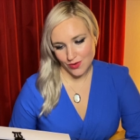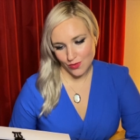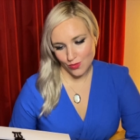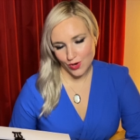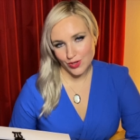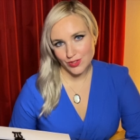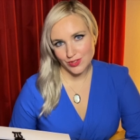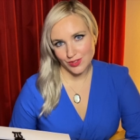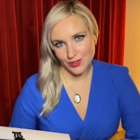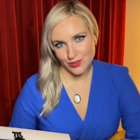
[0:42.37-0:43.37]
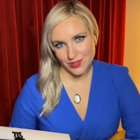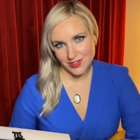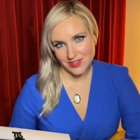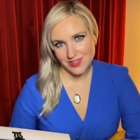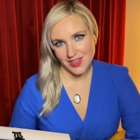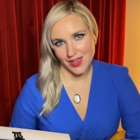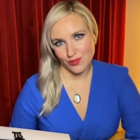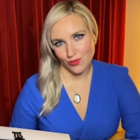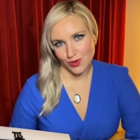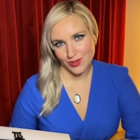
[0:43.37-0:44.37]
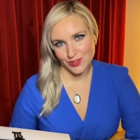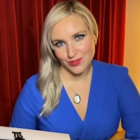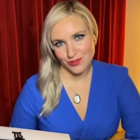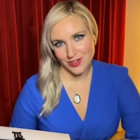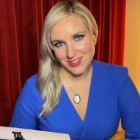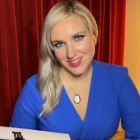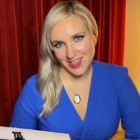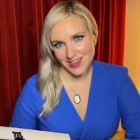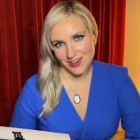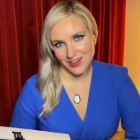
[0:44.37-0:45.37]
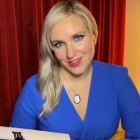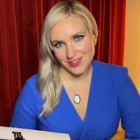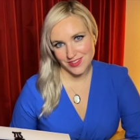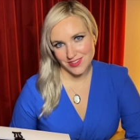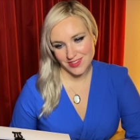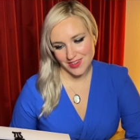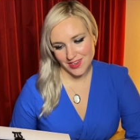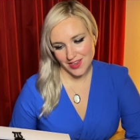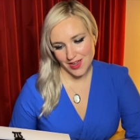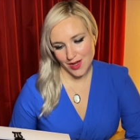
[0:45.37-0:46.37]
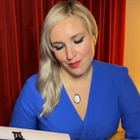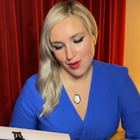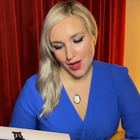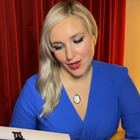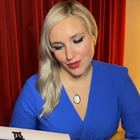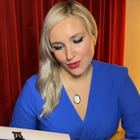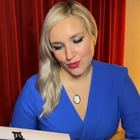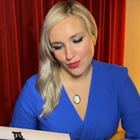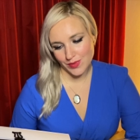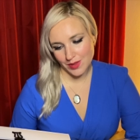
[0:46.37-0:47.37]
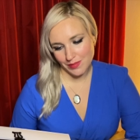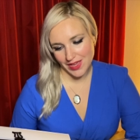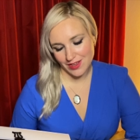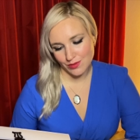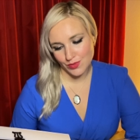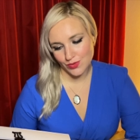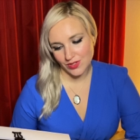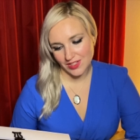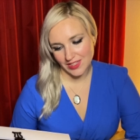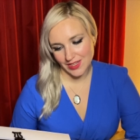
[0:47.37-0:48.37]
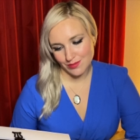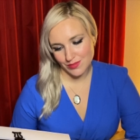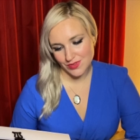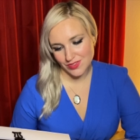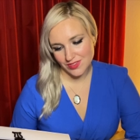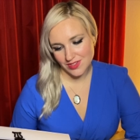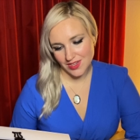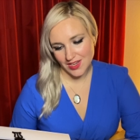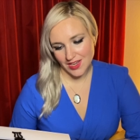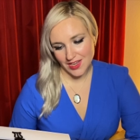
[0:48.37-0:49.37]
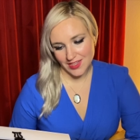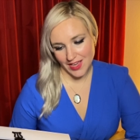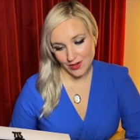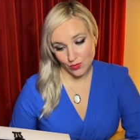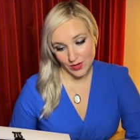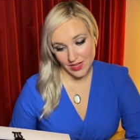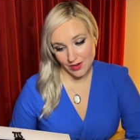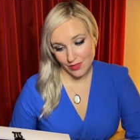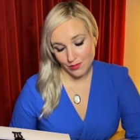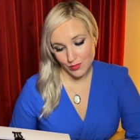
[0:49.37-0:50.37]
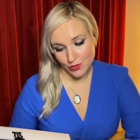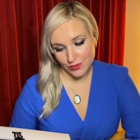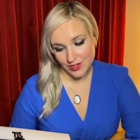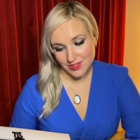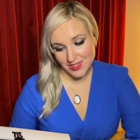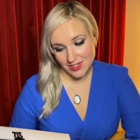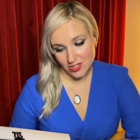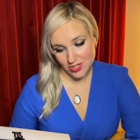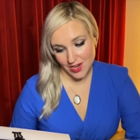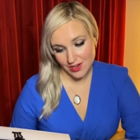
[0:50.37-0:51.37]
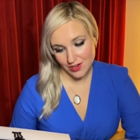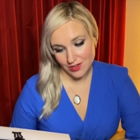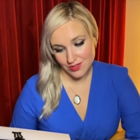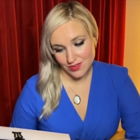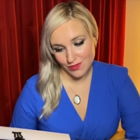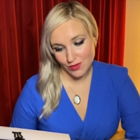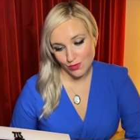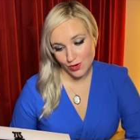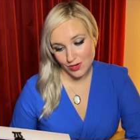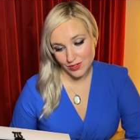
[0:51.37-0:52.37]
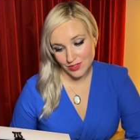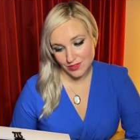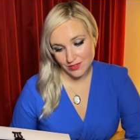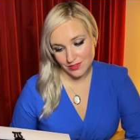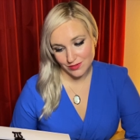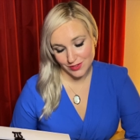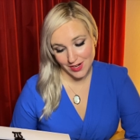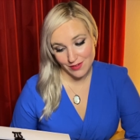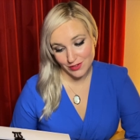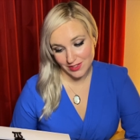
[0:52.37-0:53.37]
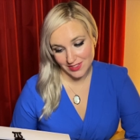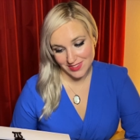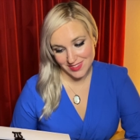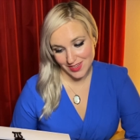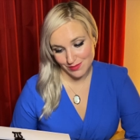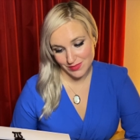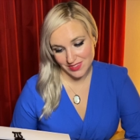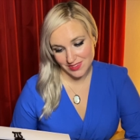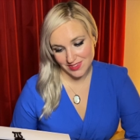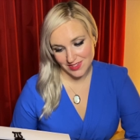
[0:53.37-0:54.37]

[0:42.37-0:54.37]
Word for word: world losers and world forsakers, upon whom the pale moon gleams. Yet we are the movers and shakers of the world forever, it seems.